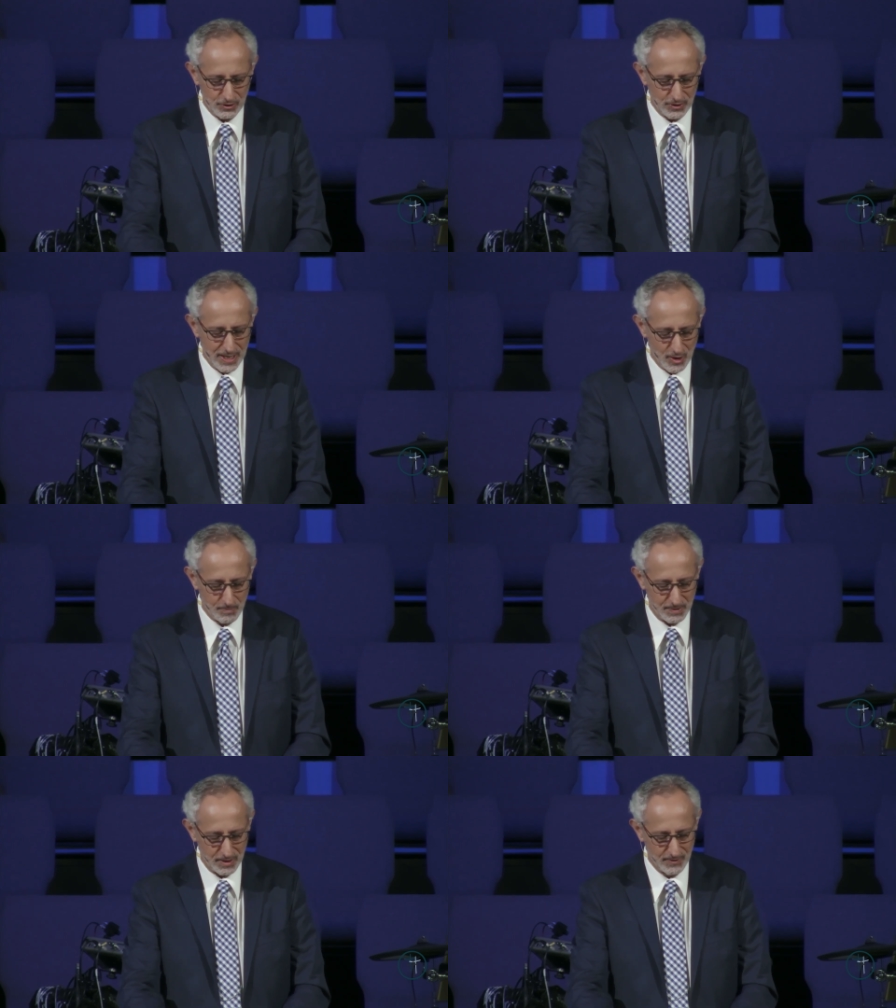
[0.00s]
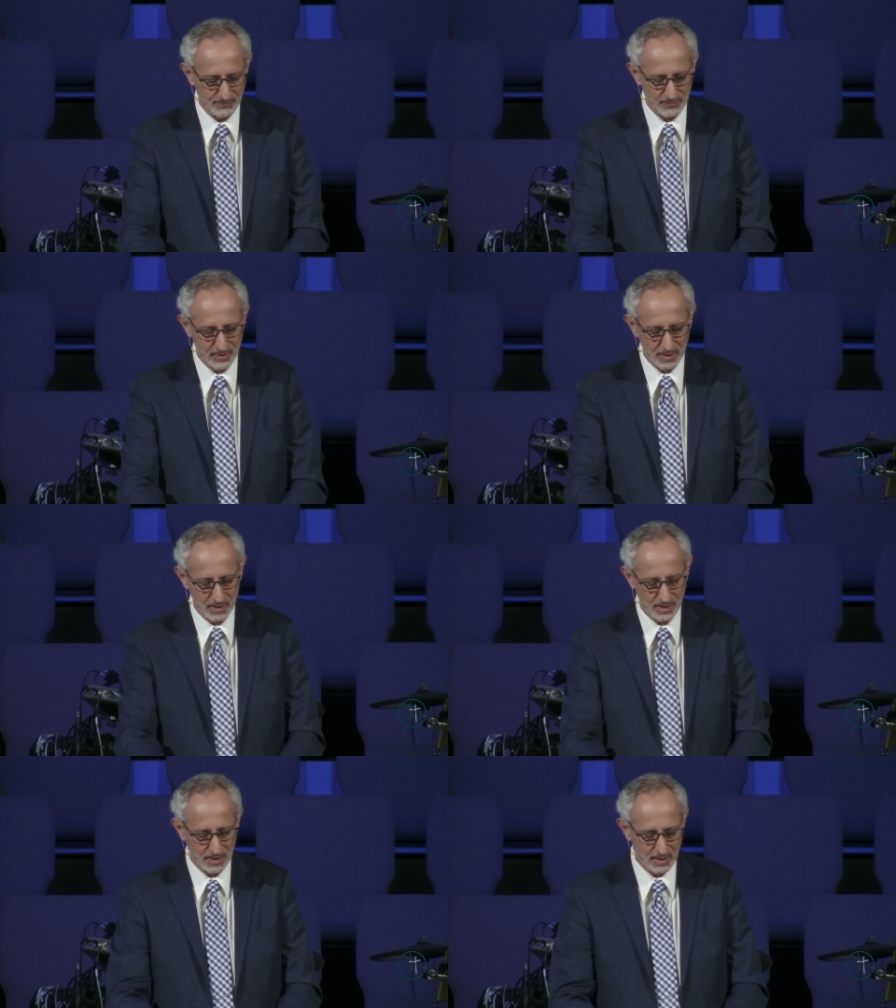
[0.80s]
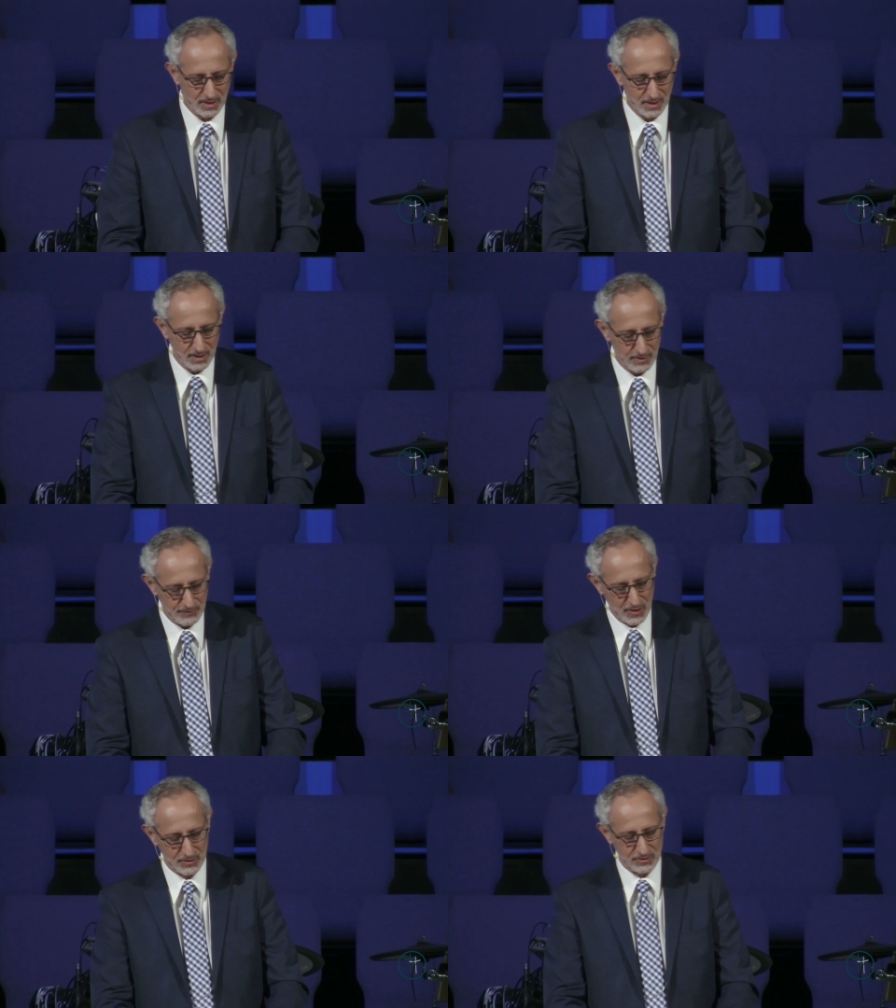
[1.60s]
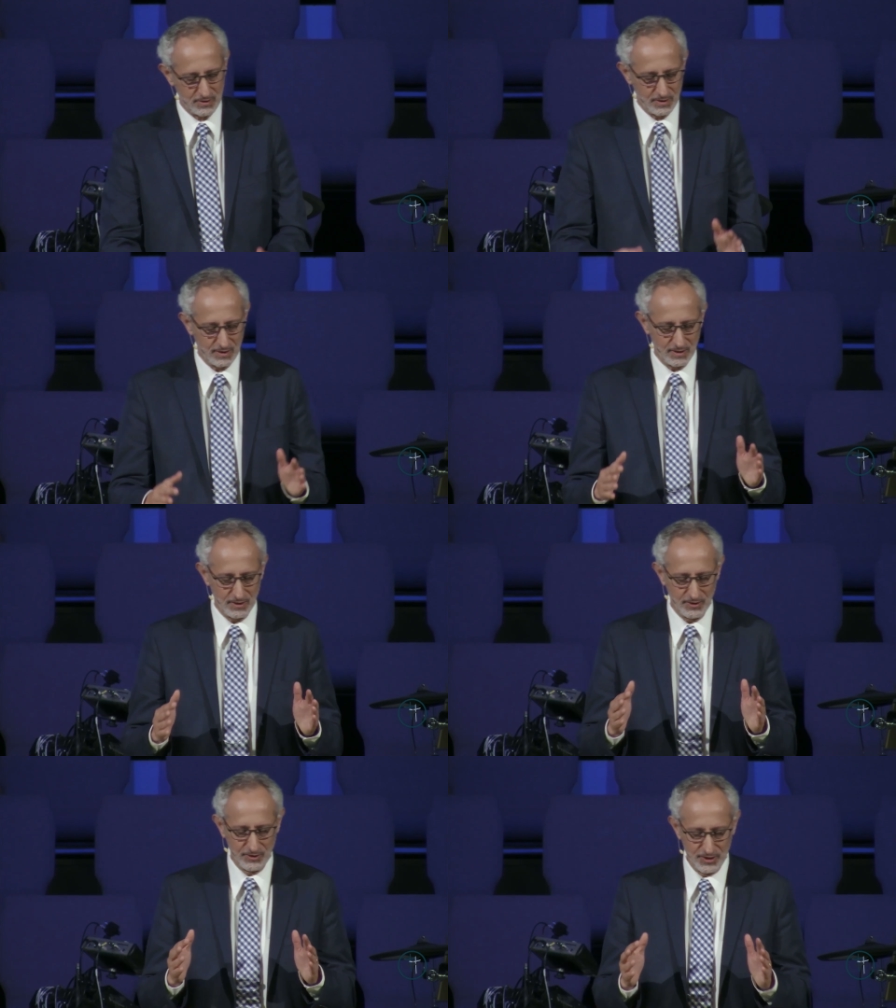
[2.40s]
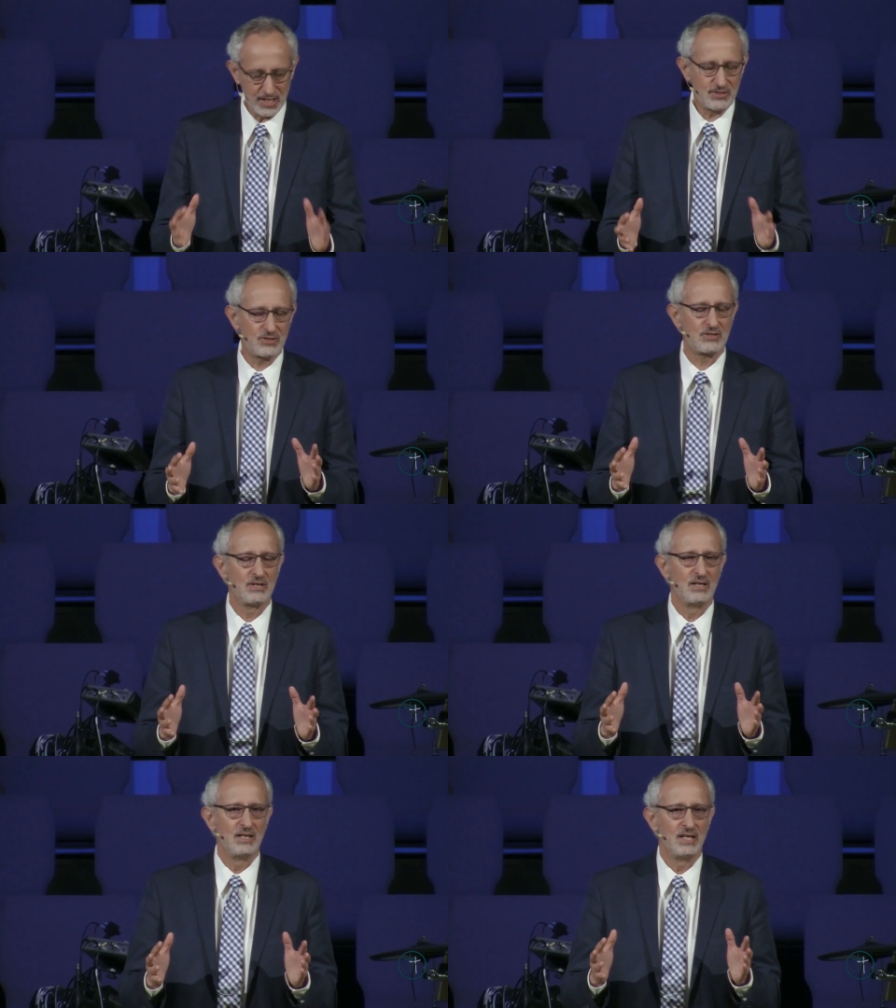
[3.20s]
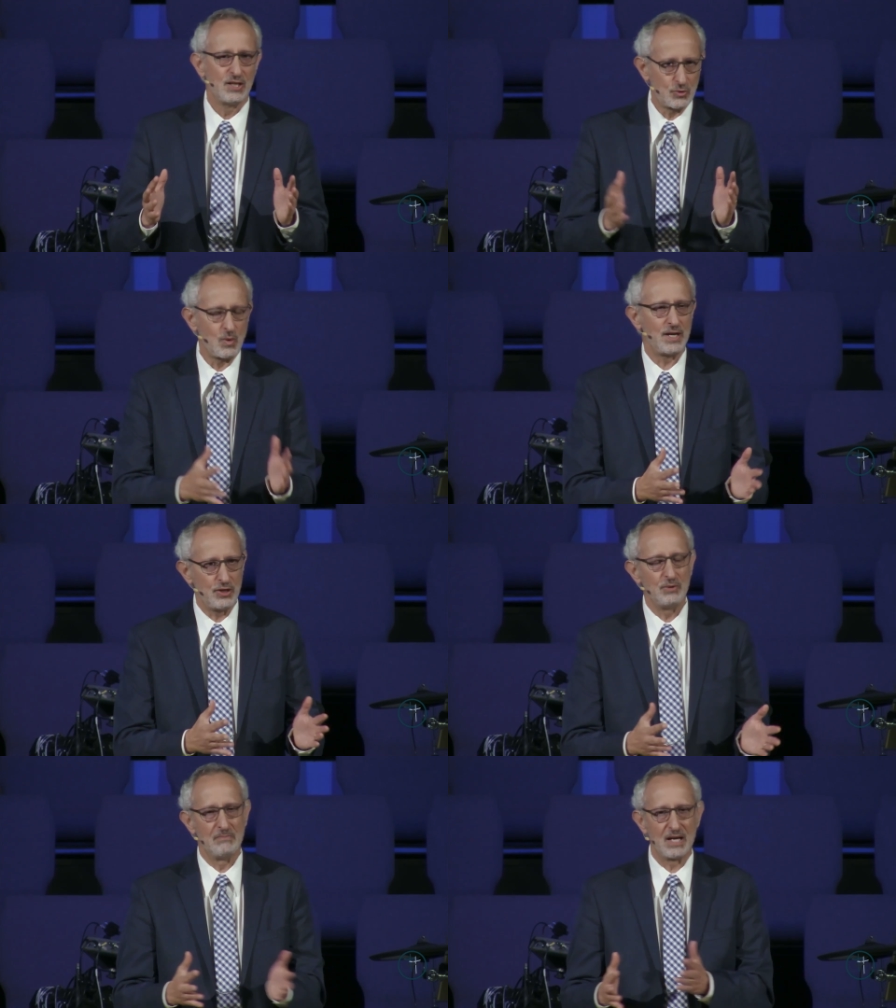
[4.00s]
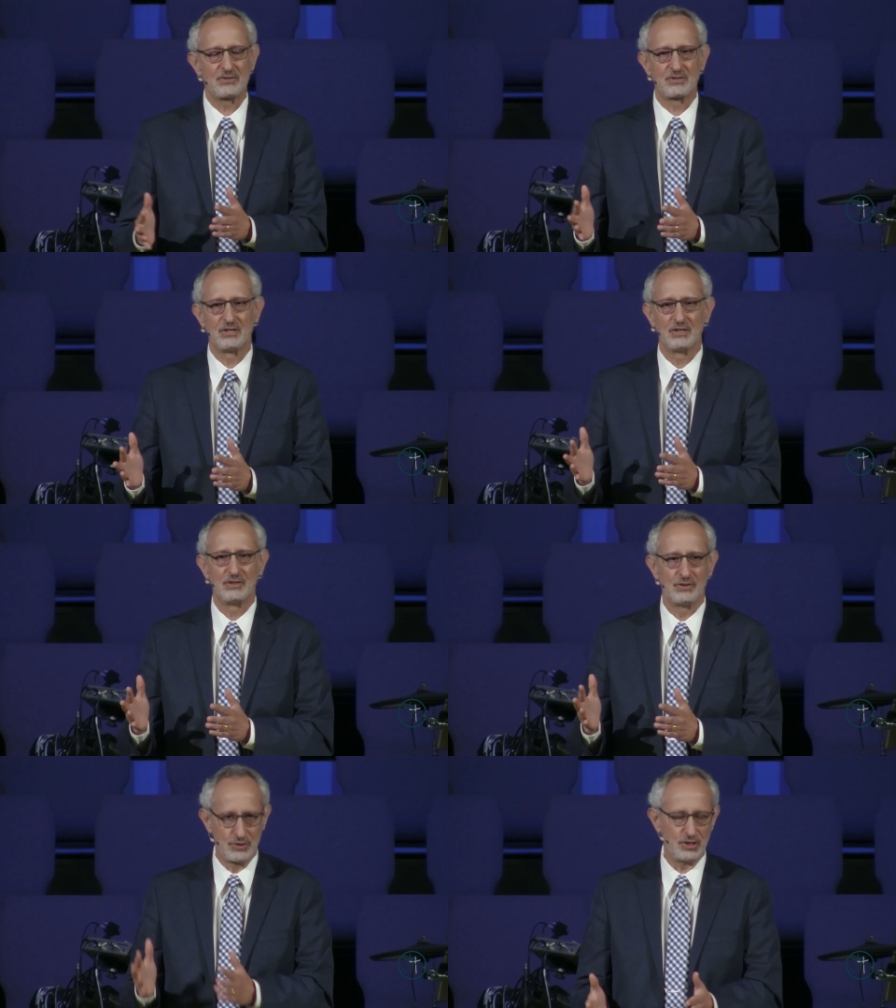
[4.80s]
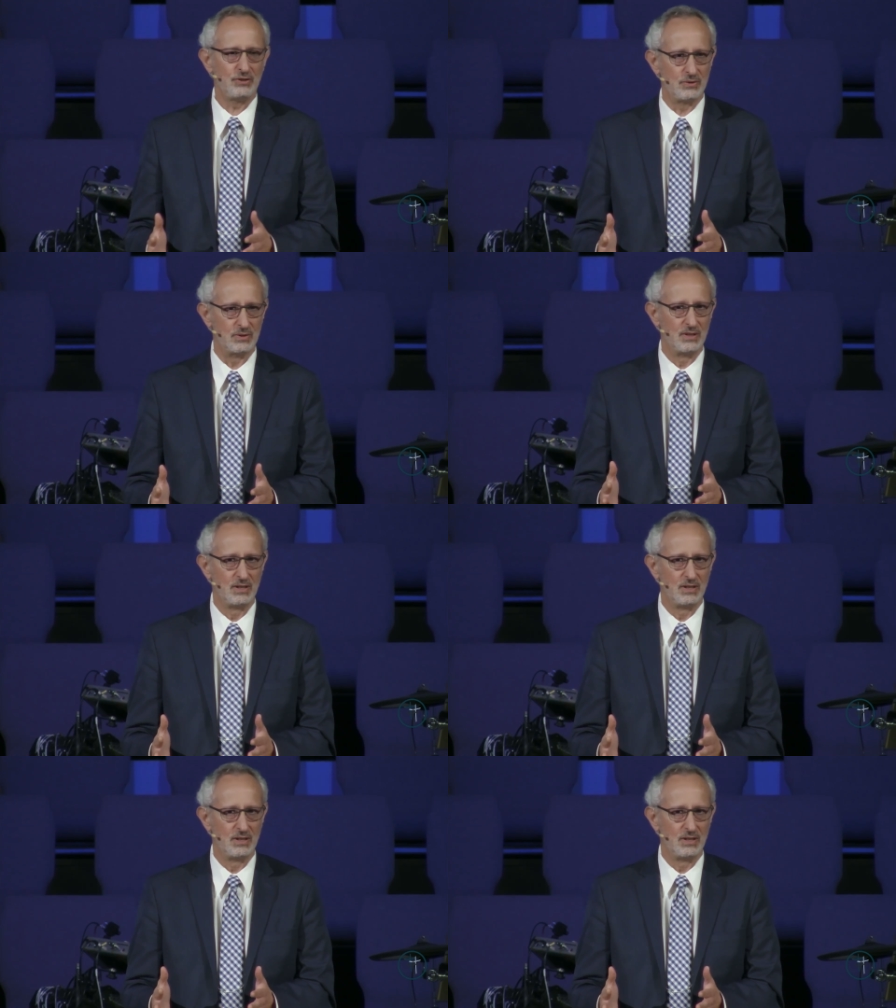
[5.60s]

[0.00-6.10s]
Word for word: your helper. Folks, this is what you must do.